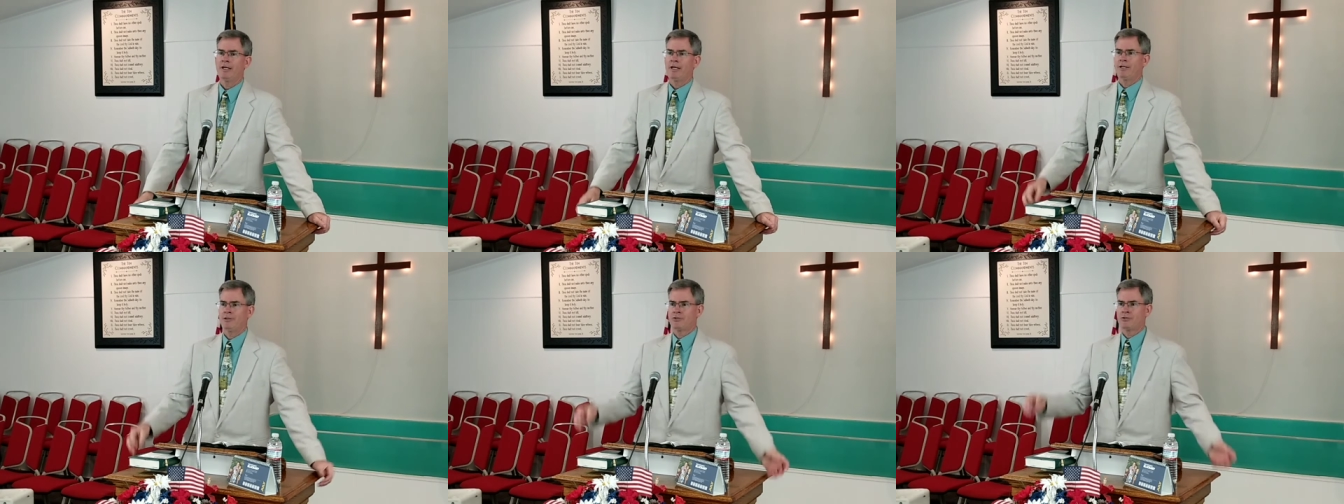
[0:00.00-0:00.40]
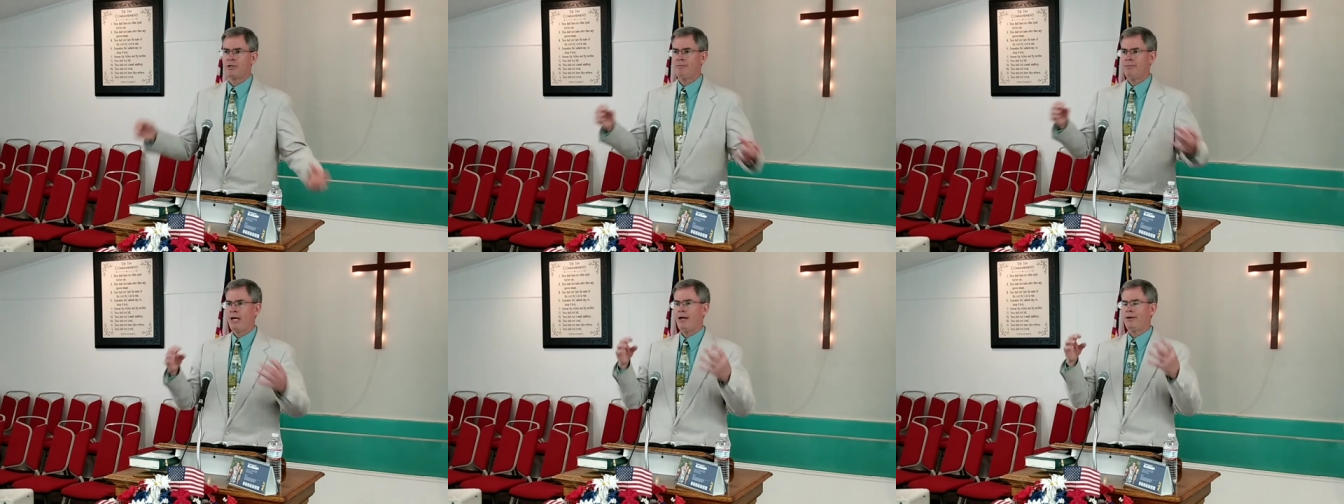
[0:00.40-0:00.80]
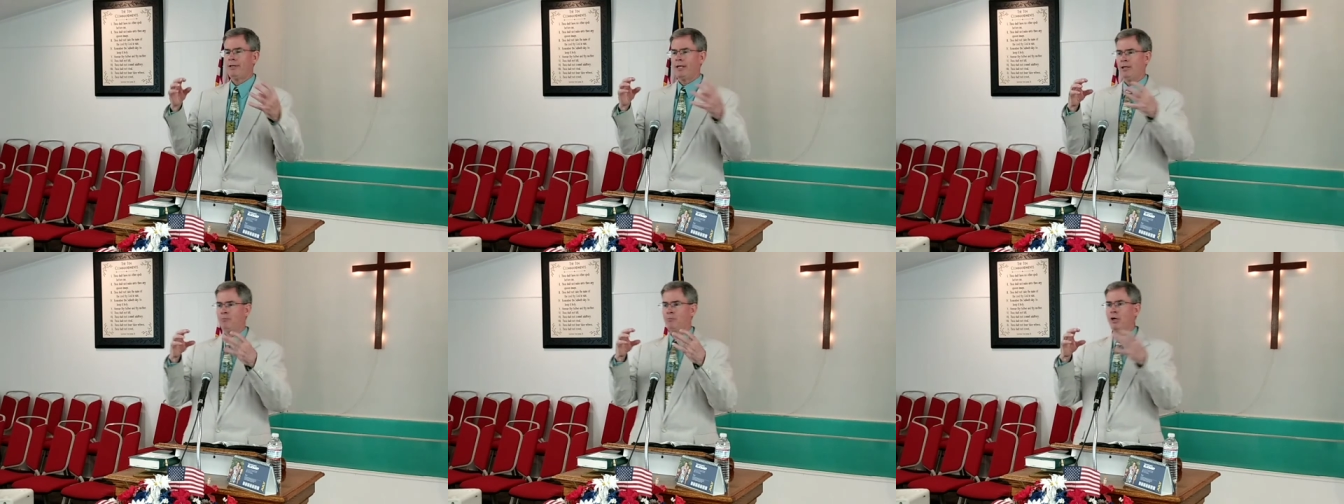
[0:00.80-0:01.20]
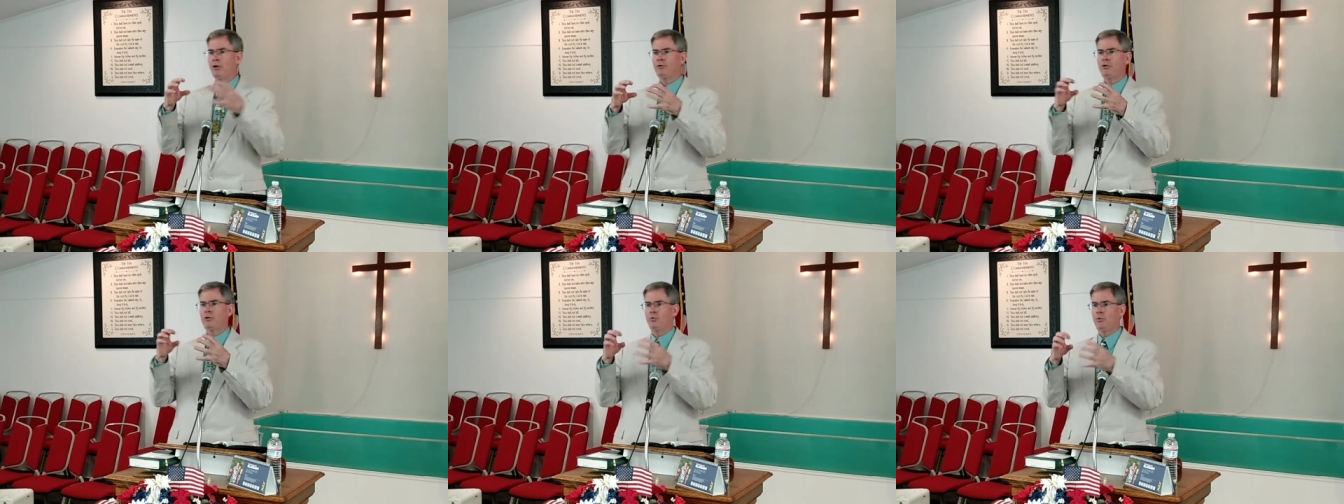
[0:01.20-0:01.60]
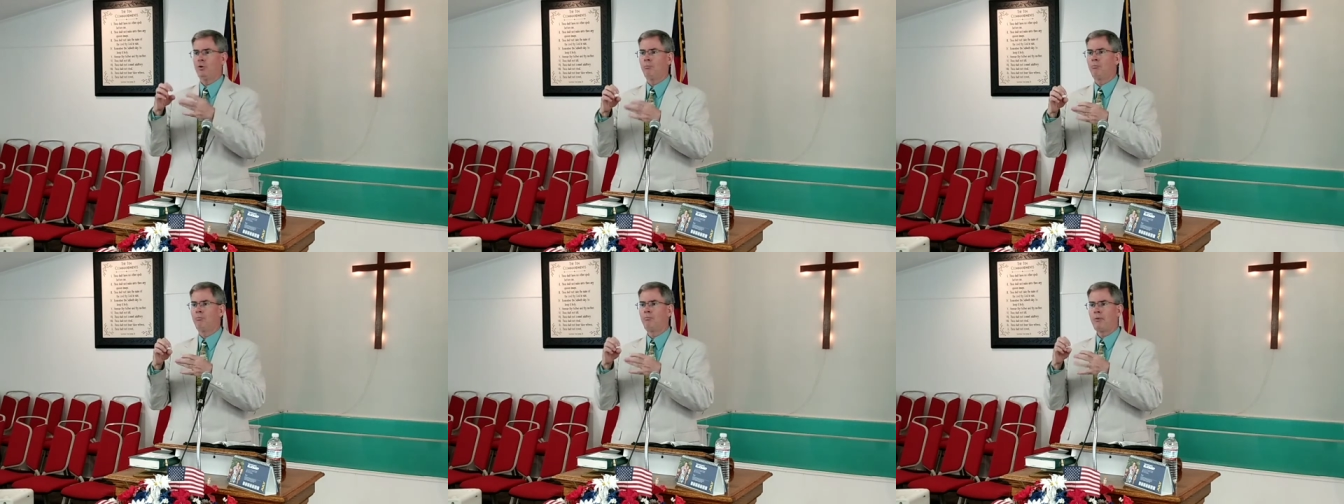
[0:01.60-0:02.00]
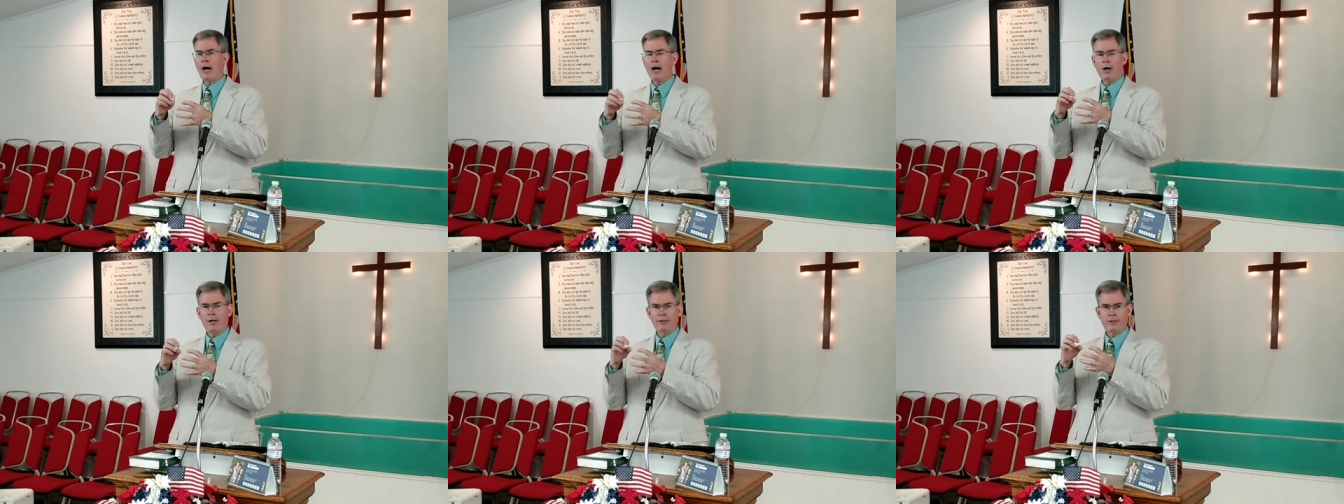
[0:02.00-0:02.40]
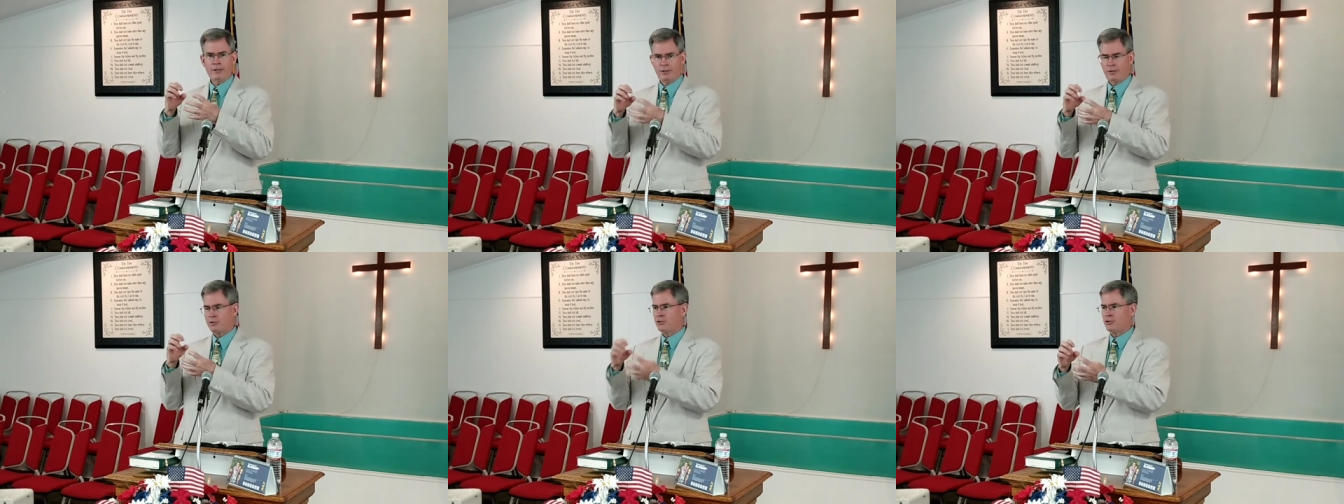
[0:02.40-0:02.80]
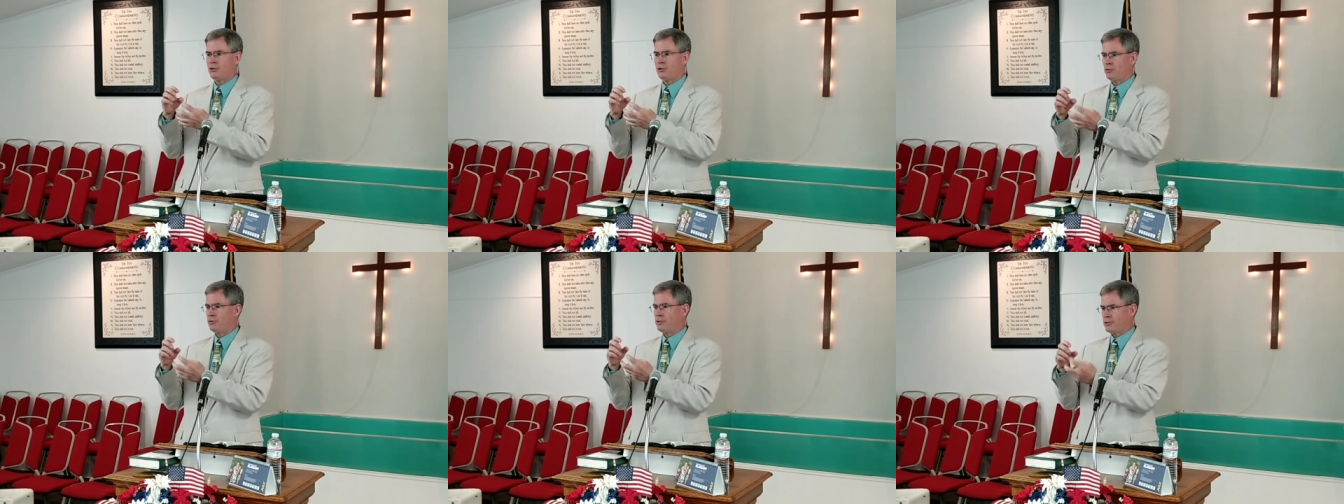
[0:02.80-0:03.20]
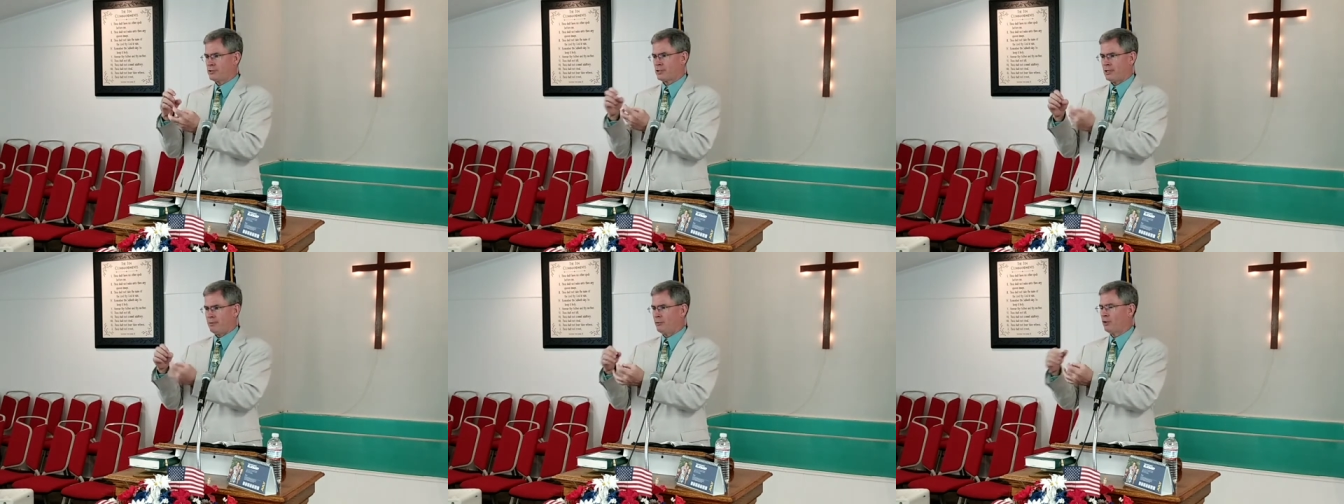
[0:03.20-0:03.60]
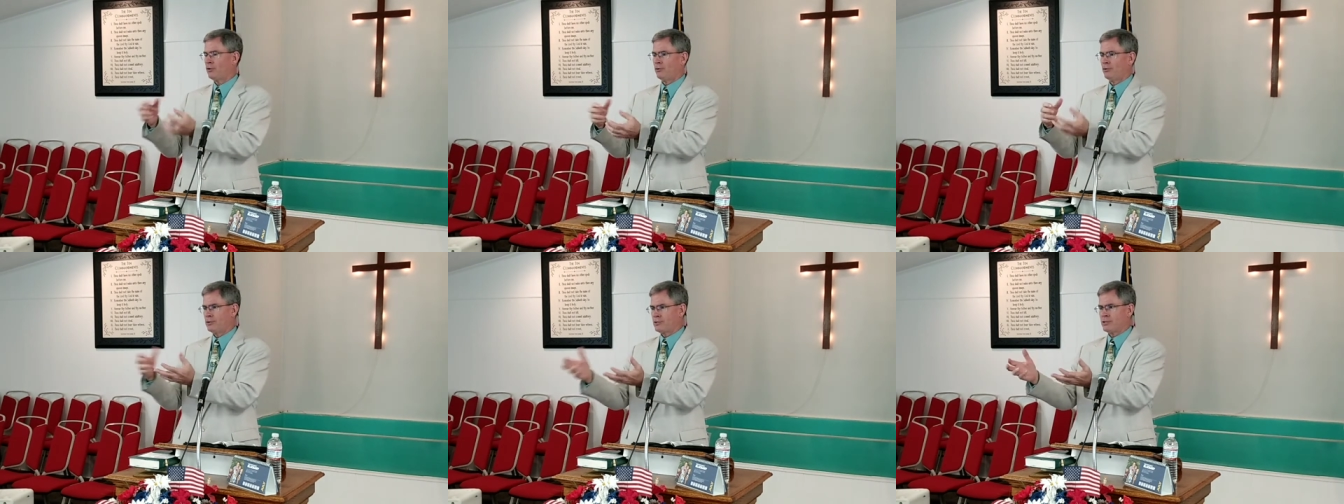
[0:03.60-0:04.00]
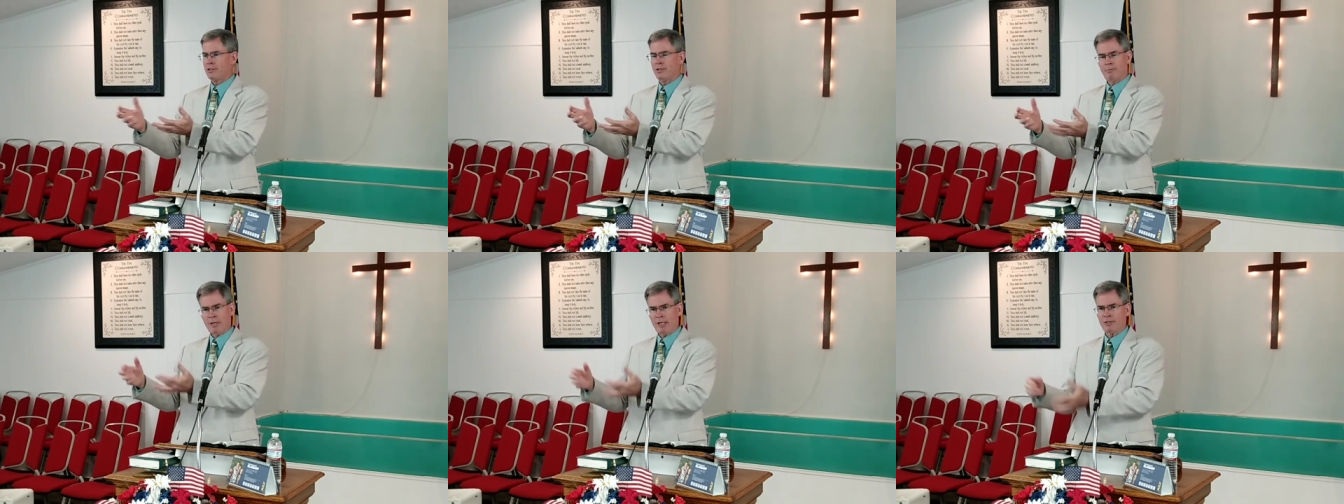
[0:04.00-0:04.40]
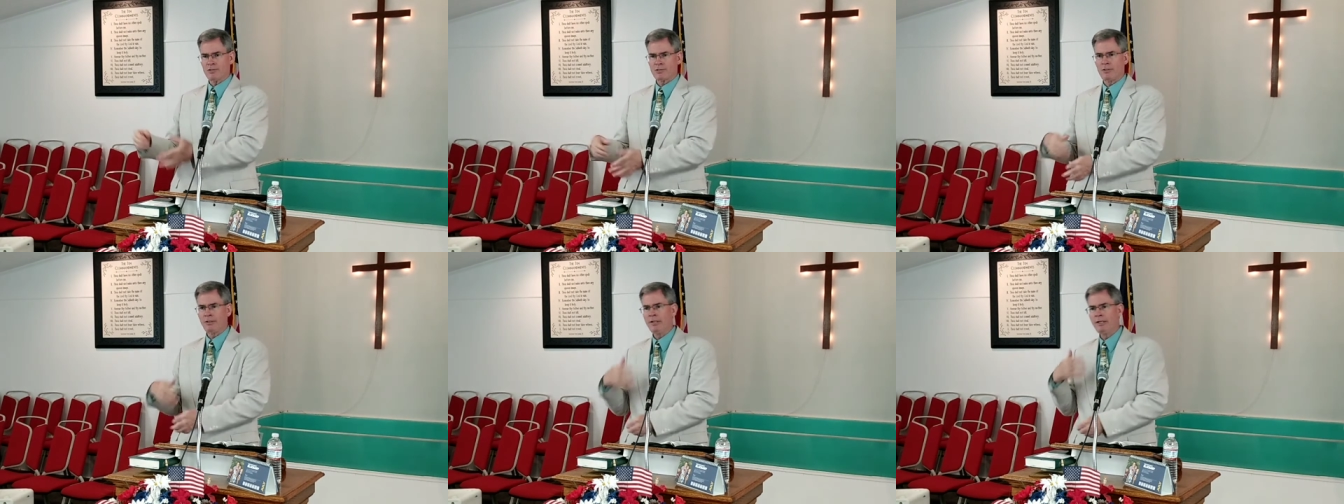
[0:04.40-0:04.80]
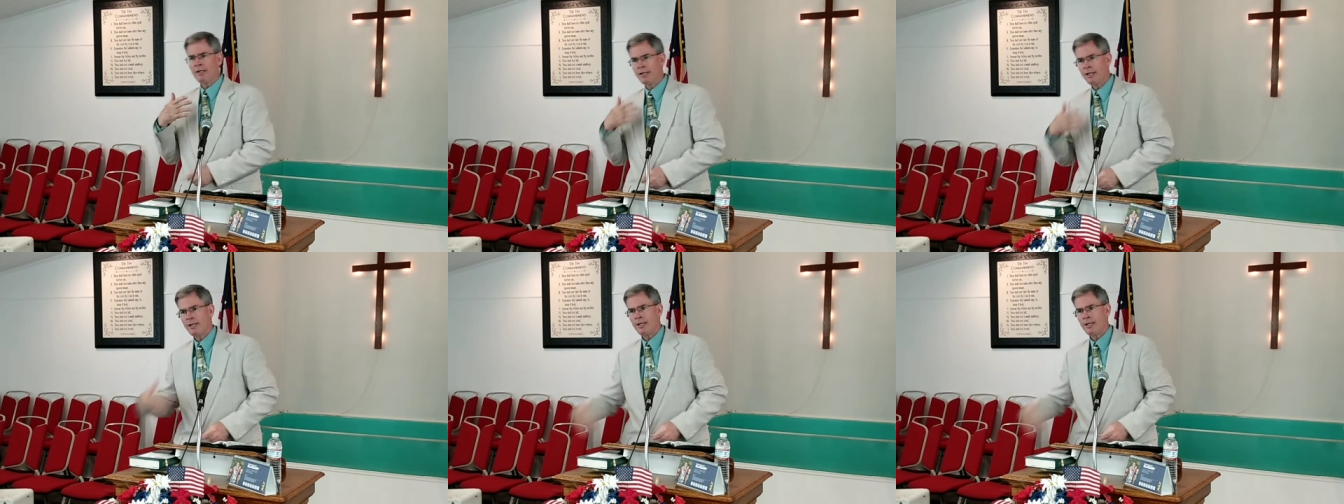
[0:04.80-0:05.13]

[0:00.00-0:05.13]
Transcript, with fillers: and somehow that ammonia will bond to this chemical that's in the medicine,